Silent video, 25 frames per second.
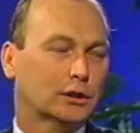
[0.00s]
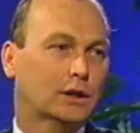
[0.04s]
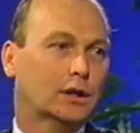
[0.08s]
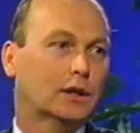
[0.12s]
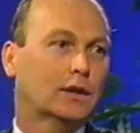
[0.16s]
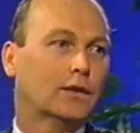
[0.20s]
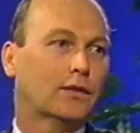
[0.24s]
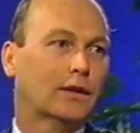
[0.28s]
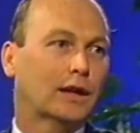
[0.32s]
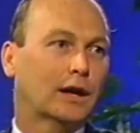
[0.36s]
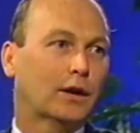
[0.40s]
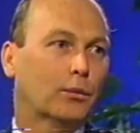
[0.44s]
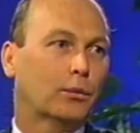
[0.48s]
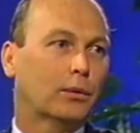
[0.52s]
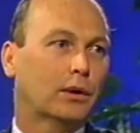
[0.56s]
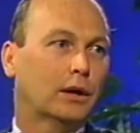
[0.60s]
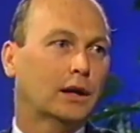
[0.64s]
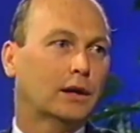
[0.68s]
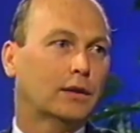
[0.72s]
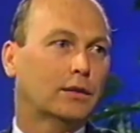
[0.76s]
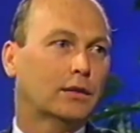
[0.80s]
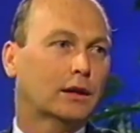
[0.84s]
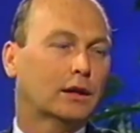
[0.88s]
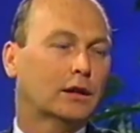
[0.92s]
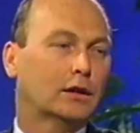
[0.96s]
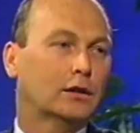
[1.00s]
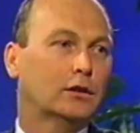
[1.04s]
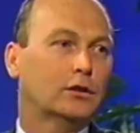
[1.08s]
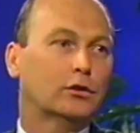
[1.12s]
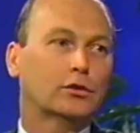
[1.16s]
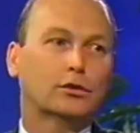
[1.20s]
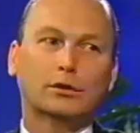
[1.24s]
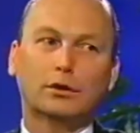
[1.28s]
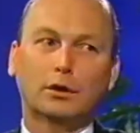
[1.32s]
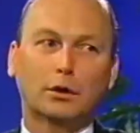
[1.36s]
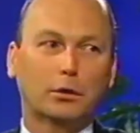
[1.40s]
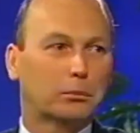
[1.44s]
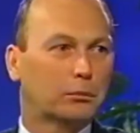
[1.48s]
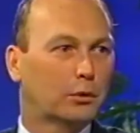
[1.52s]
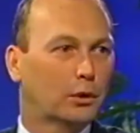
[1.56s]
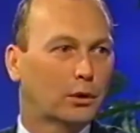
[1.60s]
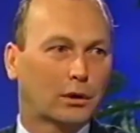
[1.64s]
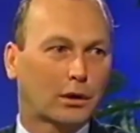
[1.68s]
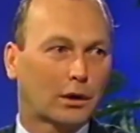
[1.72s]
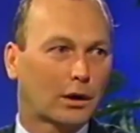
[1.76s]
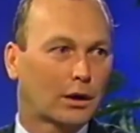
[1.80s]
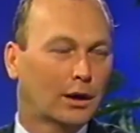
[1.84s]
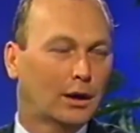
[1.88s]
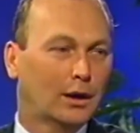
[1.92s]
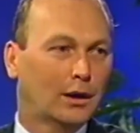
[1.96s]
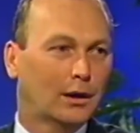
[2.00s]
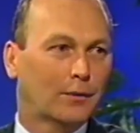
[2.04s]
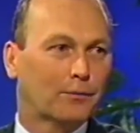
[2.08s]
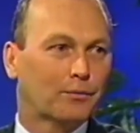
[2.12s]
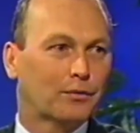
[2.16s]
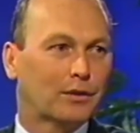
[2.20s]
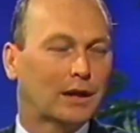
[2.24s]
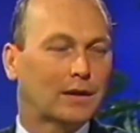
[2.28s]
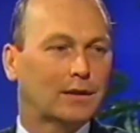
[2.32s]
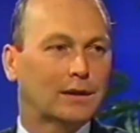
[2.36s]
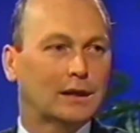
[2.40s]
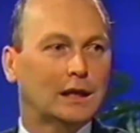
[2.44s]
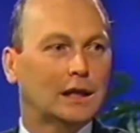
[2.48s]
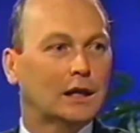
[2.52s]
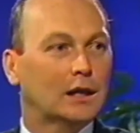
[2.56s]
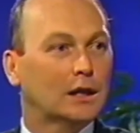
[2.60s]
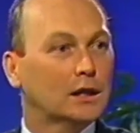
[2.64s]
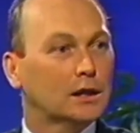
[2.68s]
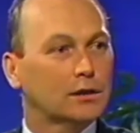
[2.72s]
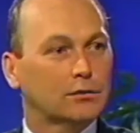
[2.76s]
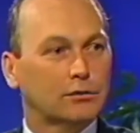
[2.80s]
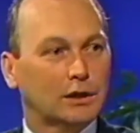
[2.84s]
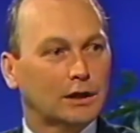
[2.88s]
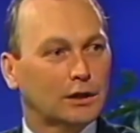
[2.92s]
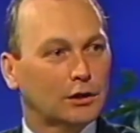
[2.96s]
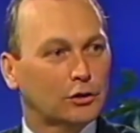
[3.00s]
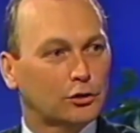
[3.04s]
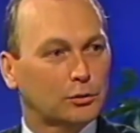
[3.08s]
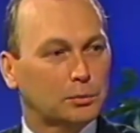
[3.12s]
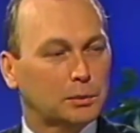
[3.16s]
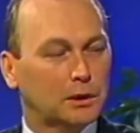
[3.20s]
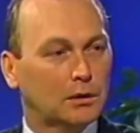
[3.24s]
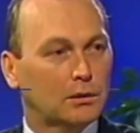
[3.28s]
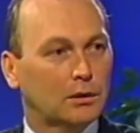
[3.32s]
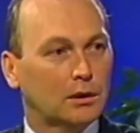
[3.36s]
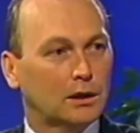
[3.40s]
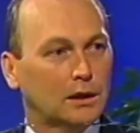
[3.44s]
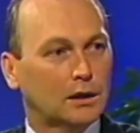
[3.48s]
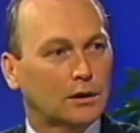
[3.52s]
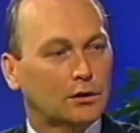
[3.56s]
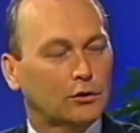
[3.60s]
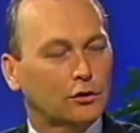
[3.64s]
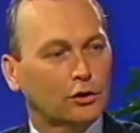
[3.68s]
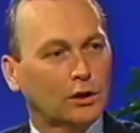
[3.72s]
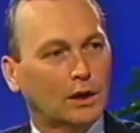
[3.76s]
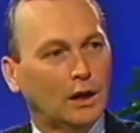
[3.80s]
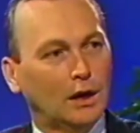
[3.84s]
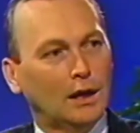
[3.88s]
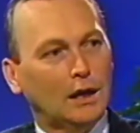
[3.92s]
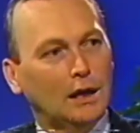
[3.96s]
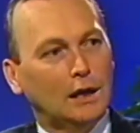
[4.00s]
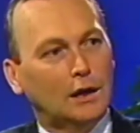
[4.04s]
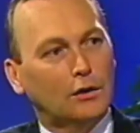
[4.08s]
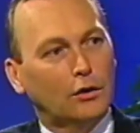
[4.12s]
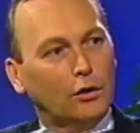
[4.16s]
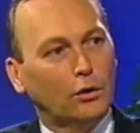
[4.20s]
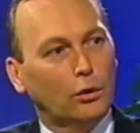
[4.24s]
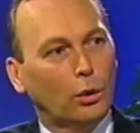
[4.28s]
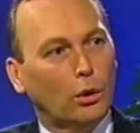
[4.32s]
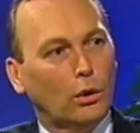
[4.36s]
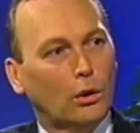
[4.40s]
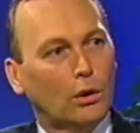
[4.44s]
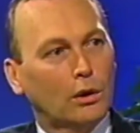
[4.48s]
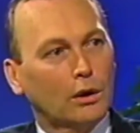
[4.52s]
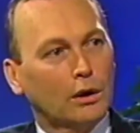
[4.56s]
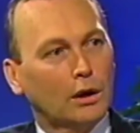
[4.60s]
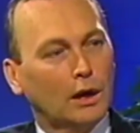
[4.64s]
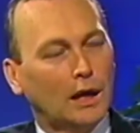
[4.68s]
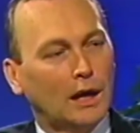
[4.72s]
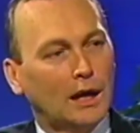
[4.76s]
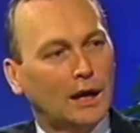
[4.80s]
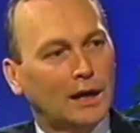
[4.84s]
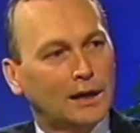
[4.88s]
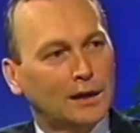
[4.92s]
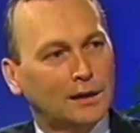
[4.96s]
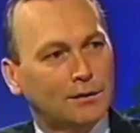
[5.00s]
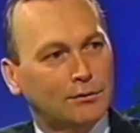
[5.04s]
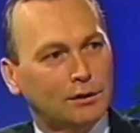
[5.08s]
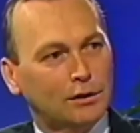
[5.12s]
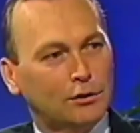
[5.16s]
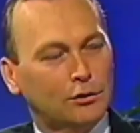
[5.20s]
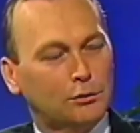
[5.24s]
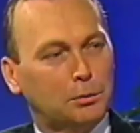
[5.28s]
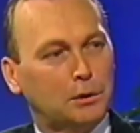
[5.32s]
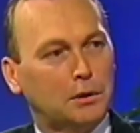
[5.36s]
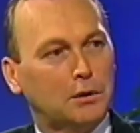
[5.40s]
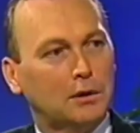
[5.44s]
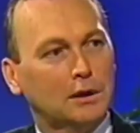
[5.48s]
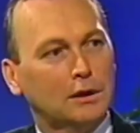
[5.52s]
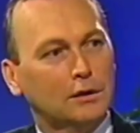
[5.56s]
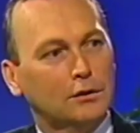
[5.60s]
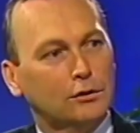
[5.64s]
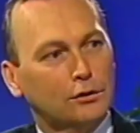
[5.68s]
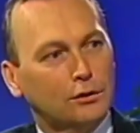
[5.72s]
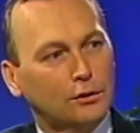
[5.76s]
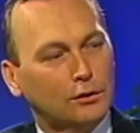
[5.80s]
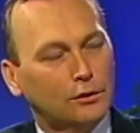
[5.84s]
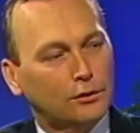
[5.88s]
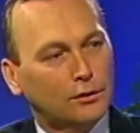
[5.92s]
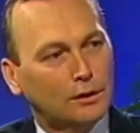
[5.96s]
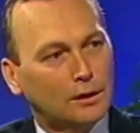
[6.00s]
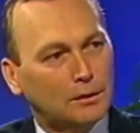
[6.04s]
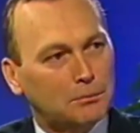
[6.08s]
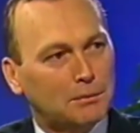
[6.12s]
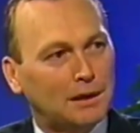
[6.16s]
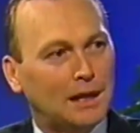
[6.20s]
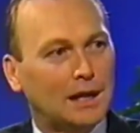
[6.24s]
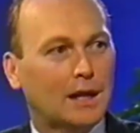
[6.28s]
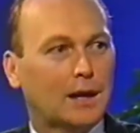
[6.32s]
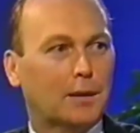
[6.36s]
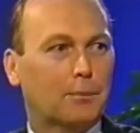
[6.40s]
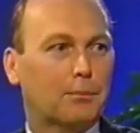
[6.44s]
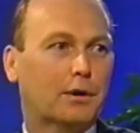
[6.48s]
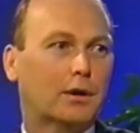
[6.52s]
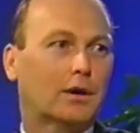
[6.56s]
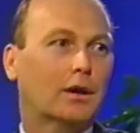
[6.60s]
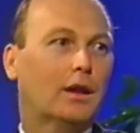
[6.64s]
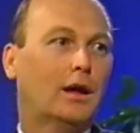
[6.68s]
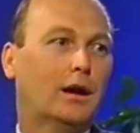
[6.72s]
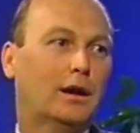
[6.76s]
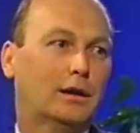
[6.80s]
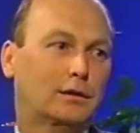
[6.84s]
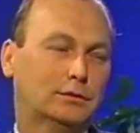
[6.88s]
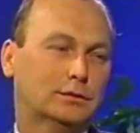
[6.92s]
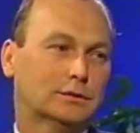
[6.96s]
and in that way, that it is no more than the end of an experience in a long line of experiences that make up our life.